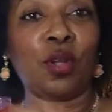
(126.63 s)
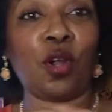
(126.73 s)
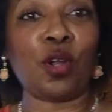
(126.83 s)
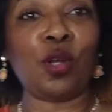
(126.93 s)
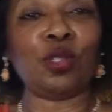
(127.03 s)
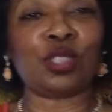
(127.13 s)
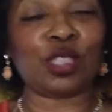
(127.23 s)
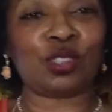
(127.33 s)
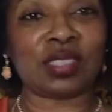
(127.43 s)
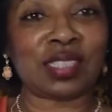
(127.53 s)
Earl
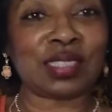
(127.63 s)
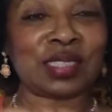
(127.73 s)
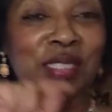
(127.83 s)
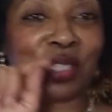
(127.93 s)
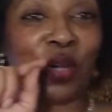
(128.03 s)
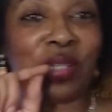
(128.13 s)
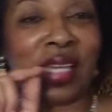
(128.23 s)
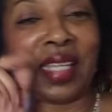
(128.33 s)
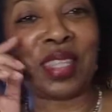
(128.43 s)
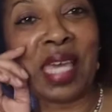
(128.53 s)
just
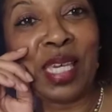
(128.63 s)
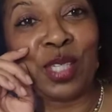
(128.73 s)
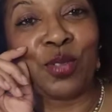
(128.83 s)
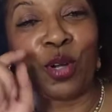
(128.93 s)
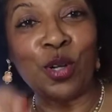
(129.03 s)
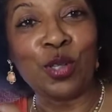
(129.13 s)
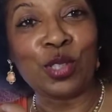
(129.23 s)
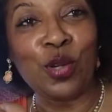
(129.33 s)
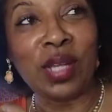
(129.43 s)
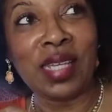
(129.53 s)
donated. Thank you. Earl
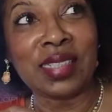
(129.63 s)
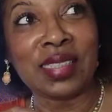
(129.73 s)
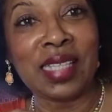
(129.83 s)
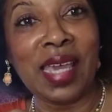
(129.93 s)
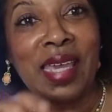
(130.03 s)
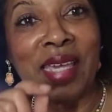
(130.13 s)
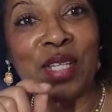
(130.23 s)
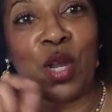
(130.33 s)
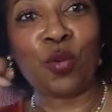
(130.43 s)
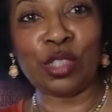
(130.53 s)
donated today,
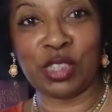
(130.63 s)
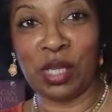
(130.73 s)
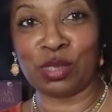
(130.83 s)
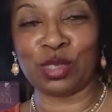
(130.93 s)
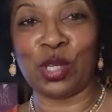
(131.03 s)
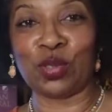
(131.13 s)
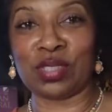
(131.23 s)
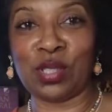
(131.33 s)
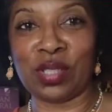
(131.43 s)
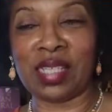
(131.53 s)
and Rochelle just
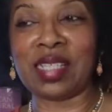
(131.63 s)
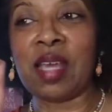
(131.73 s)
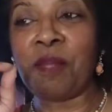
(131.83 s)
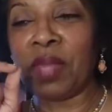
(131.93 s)
donated.